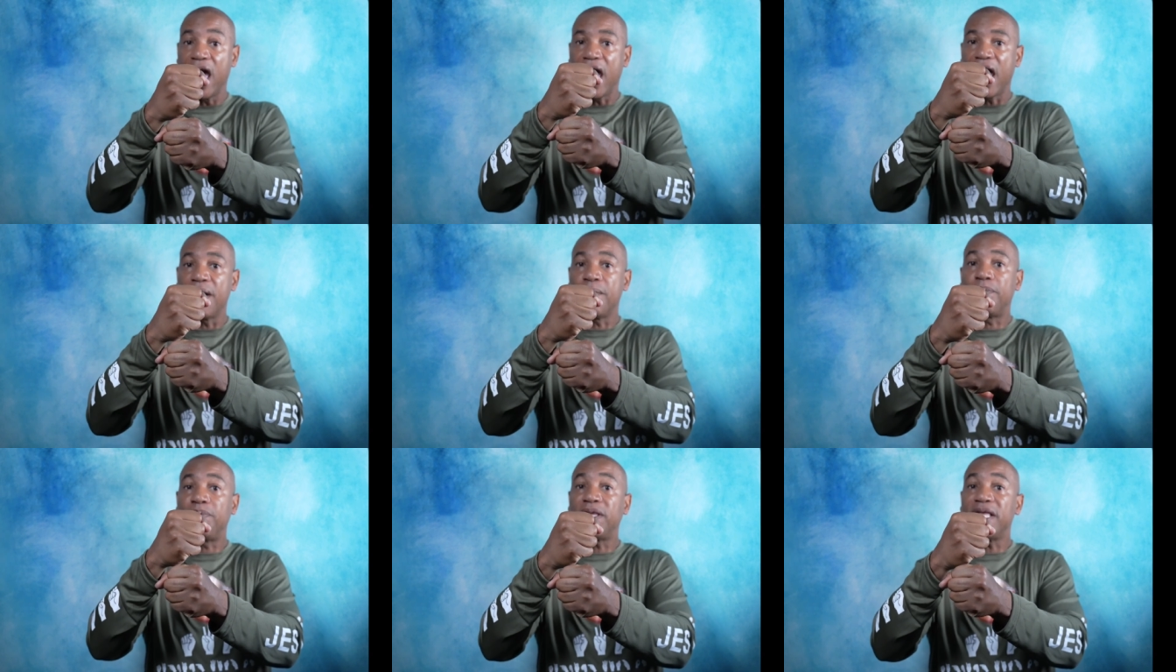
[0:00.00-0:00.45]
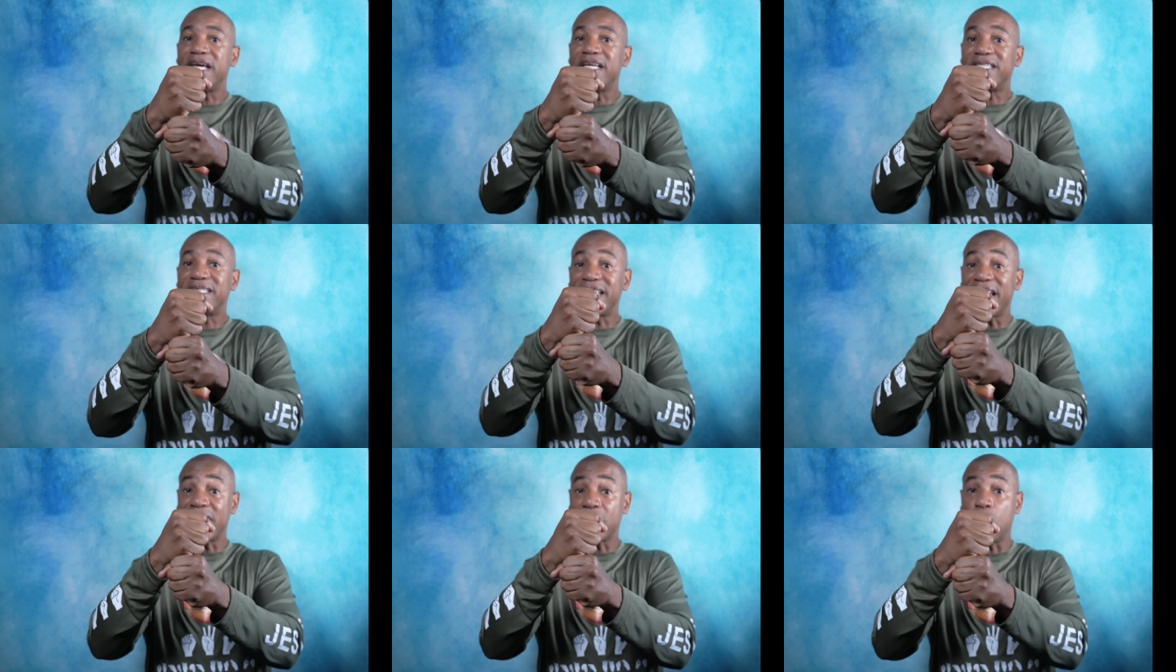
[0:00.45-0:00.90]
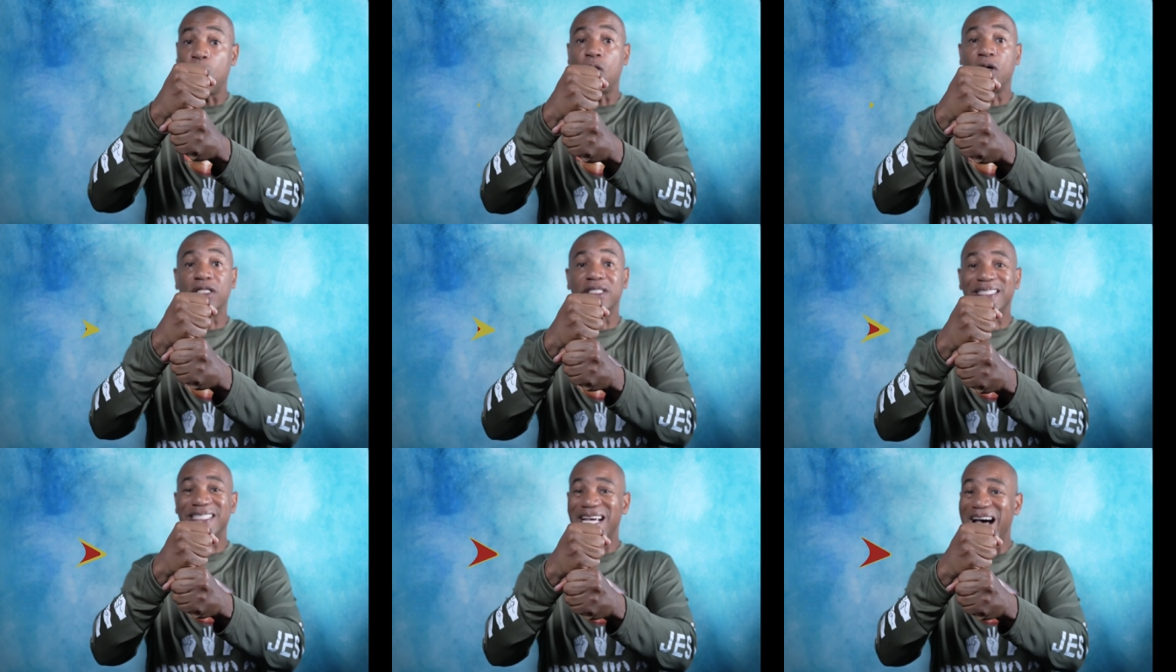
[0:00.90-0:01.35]
and place that
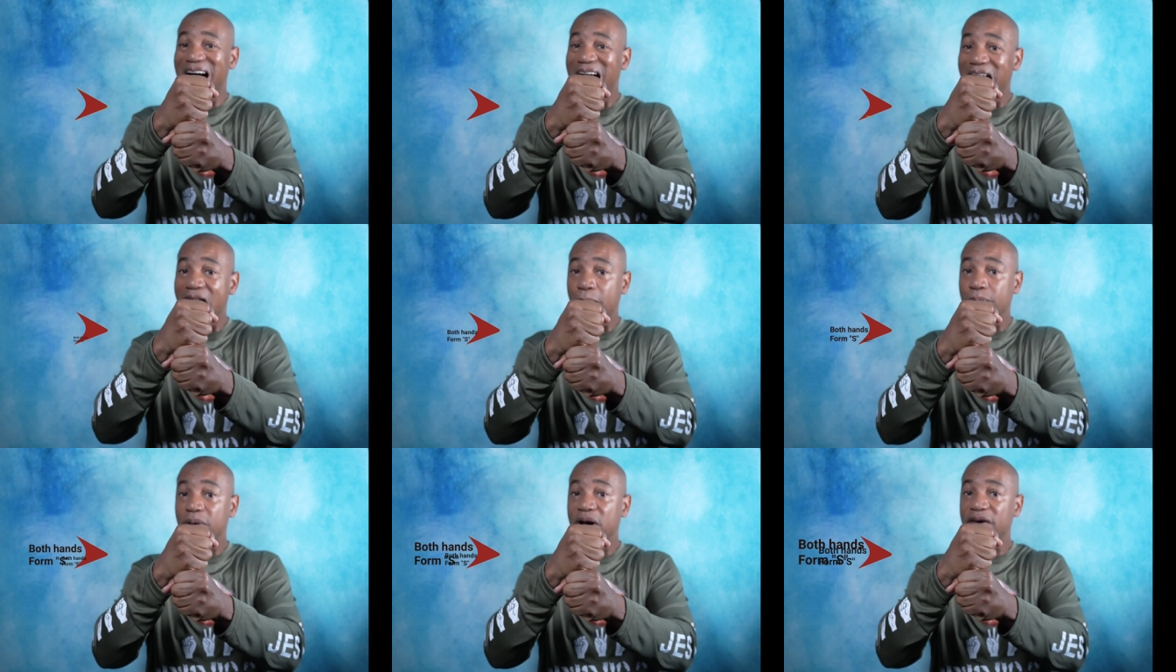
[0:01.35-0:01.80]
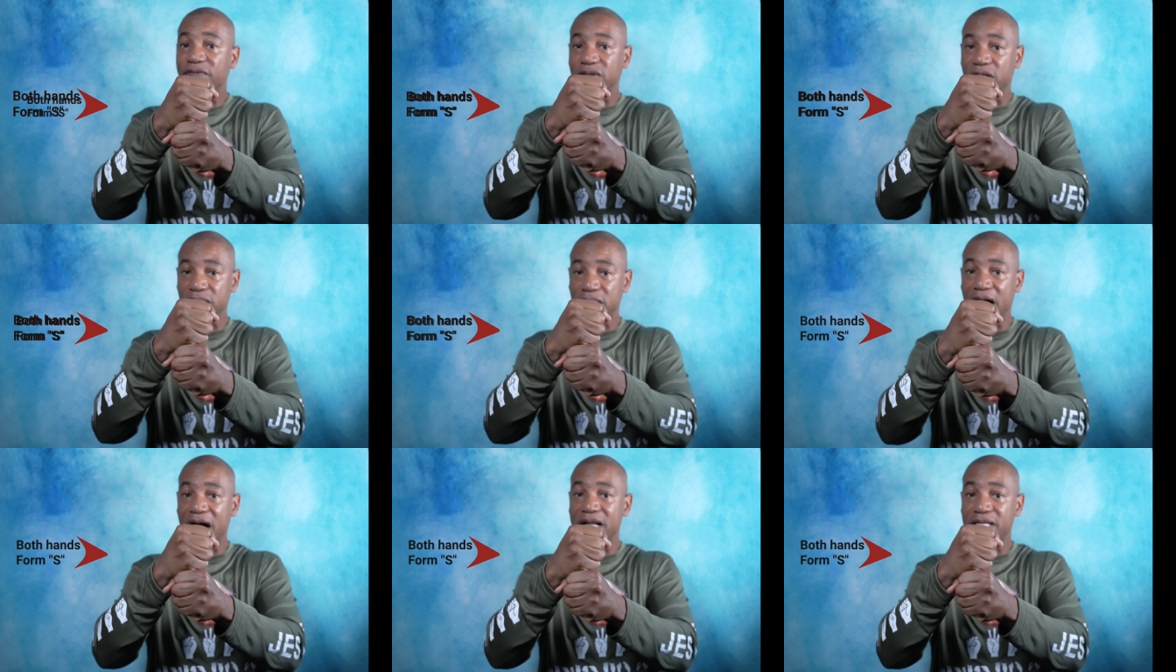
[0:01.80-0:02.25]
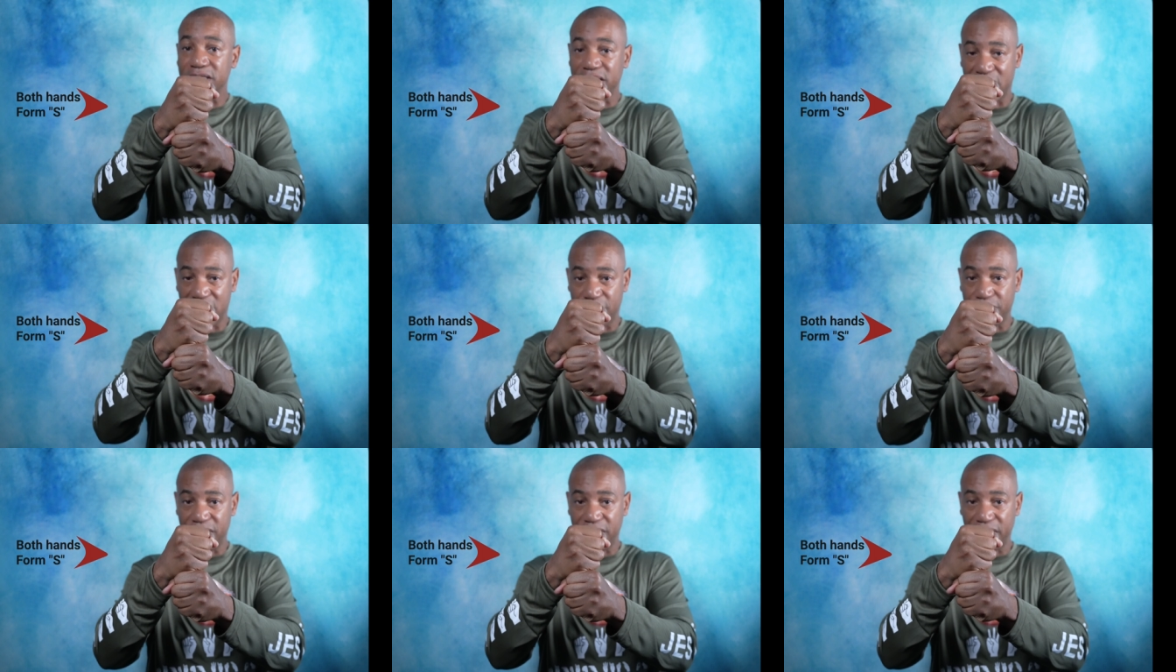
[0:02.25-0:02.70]
on top of the
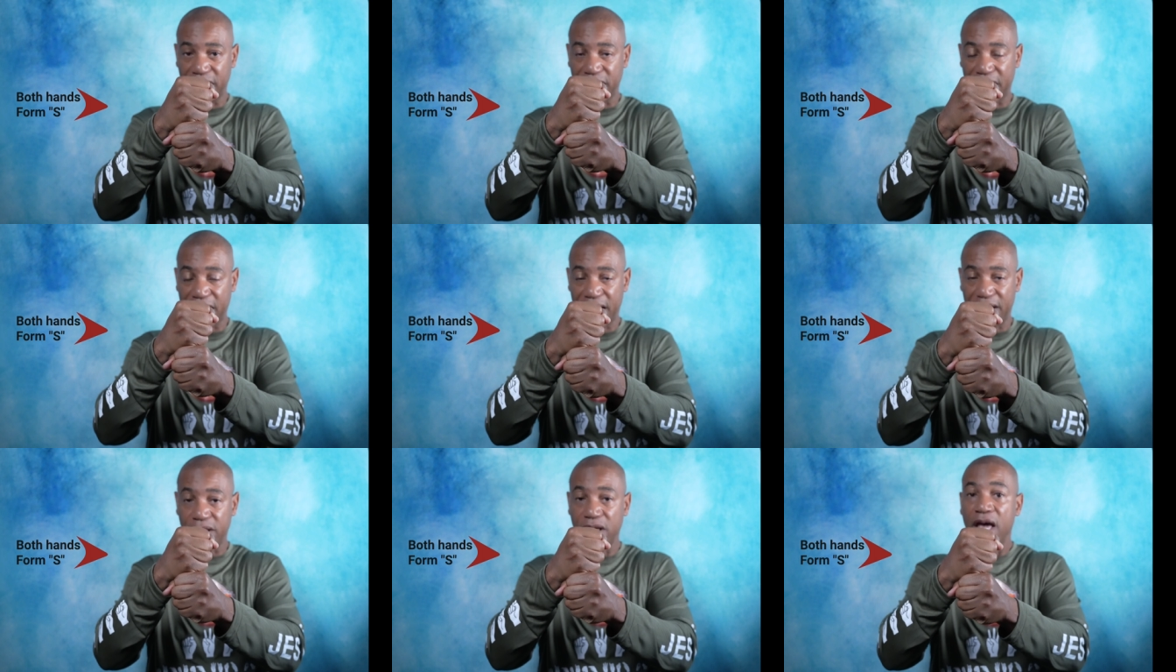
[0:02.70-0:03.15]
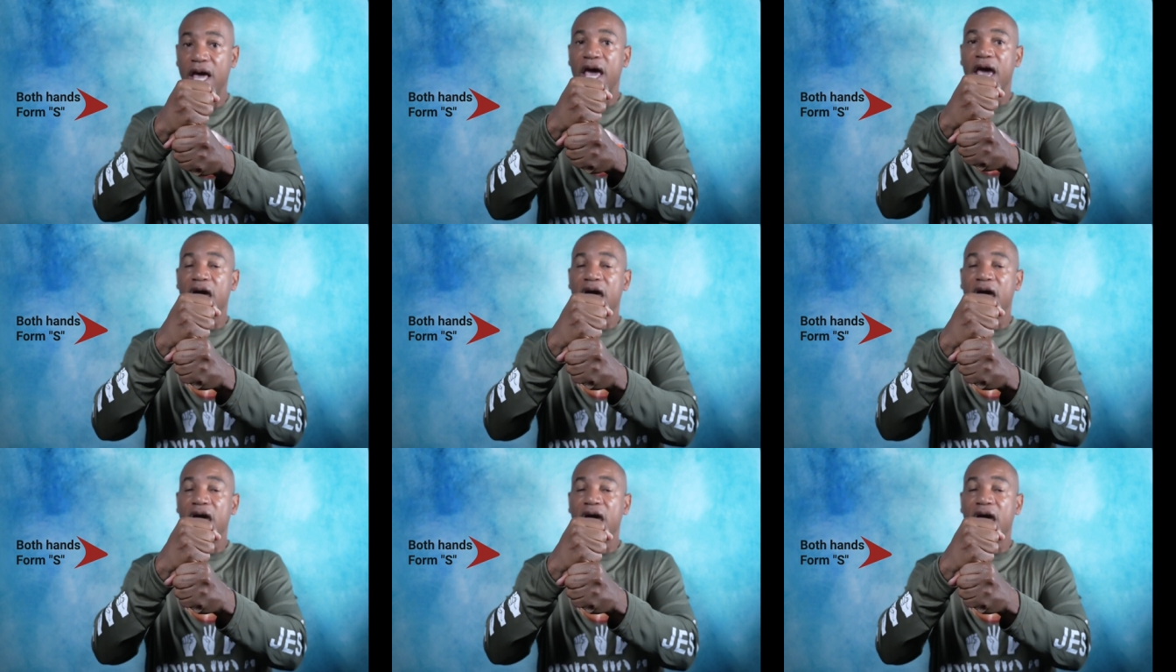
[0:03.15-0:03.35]
non-dominant hand.